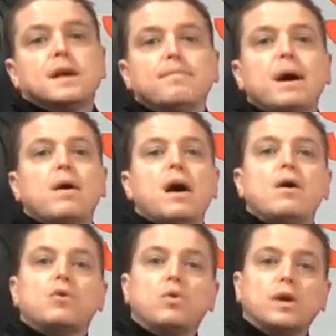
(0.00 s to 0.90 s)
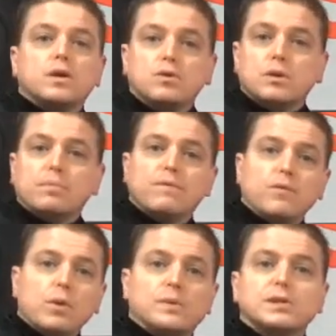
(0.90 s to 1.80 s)
about how quick you could
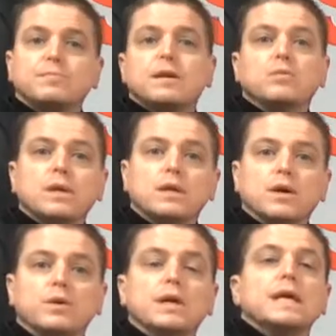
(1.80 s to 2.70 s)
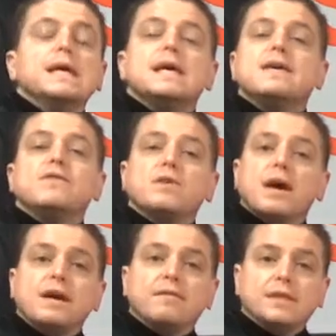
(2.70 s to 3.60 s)
perform a speed reload if you
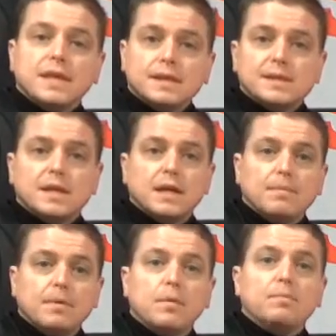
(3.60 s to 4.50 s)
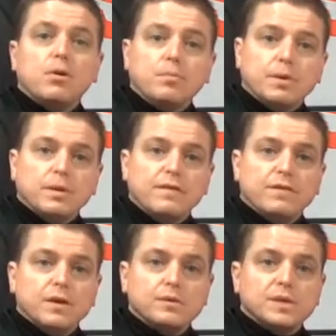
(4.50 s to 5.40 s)
had everything set up appropriately
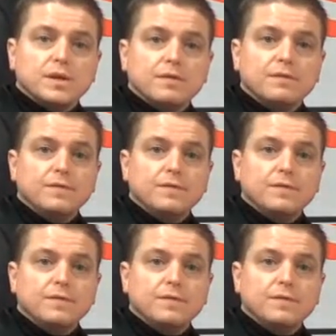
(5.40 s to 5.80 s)
for yourself.